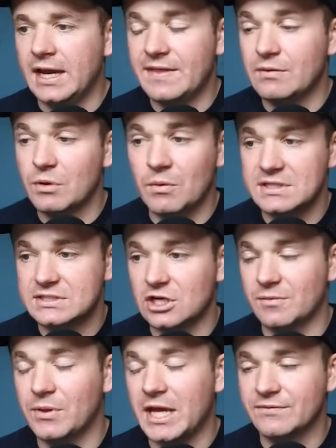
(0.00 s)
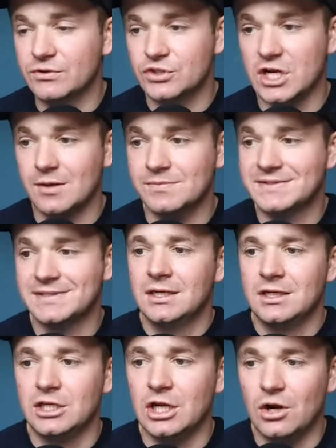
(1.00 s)
And then we want to start applying for jobs,
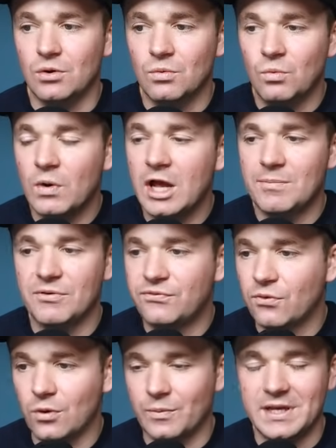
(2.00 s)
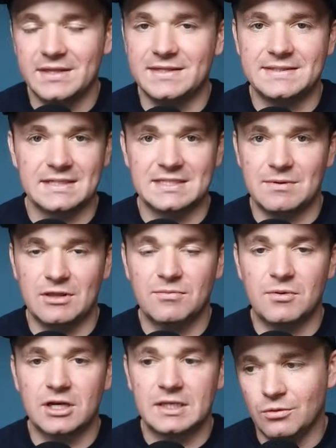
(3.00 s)
you know, well before we hit the six month
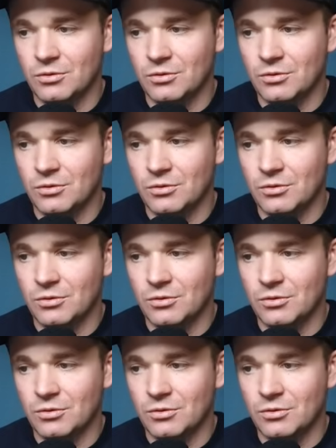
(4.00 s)
mark.